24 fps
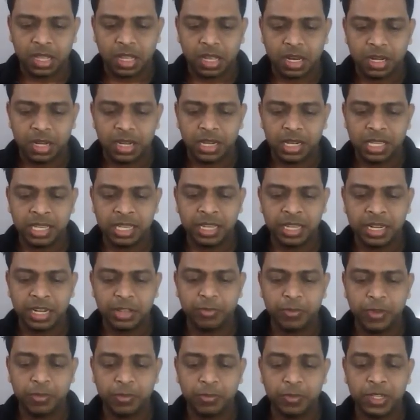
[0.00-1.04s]
Nearly
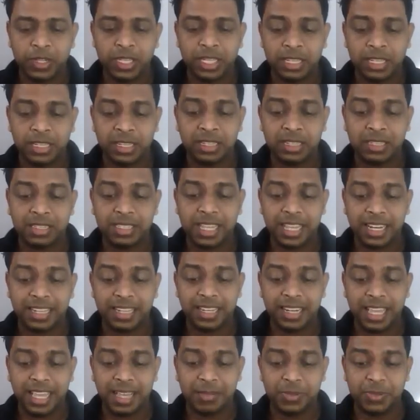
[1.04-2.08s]
50 years had
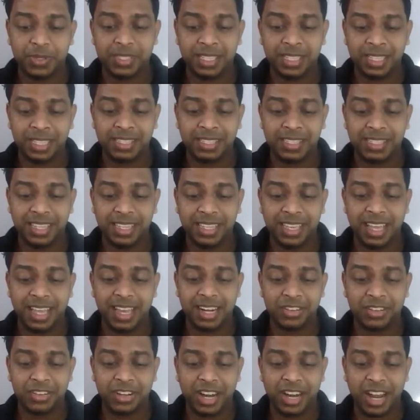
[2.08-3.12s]
elapsed since he
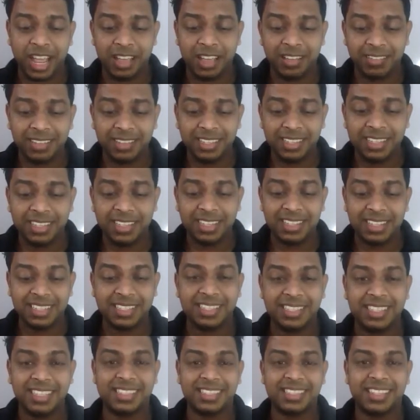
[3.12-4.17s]
had traversed
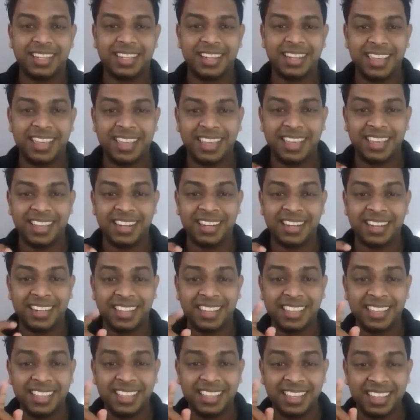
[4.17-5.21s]
this lane.
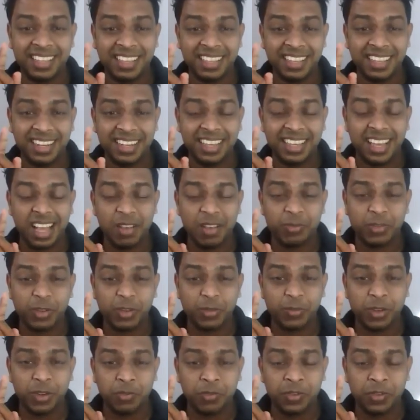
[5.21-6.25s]
Nearly after
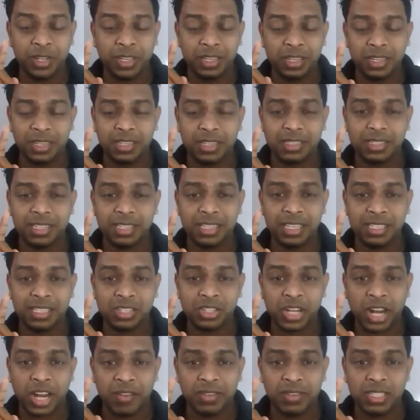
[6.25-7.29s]
50 years, he is
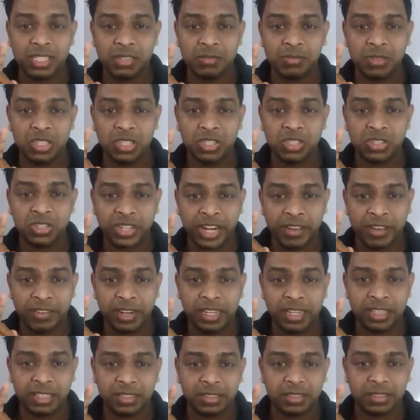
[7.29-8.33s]
traversing, means
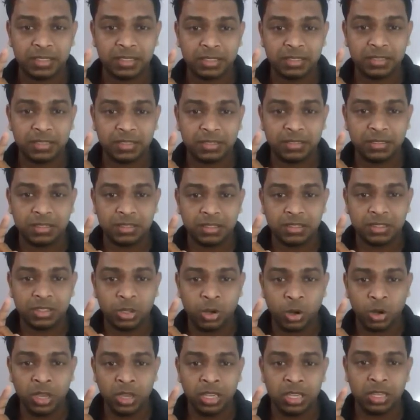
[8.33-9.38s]
traveling,
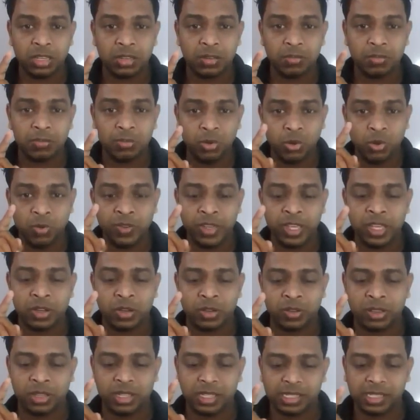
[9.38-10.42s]
moving
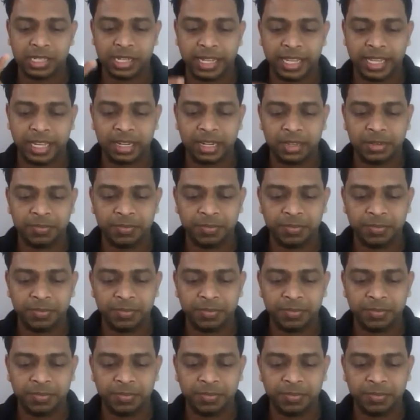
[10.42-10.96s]
on this lane.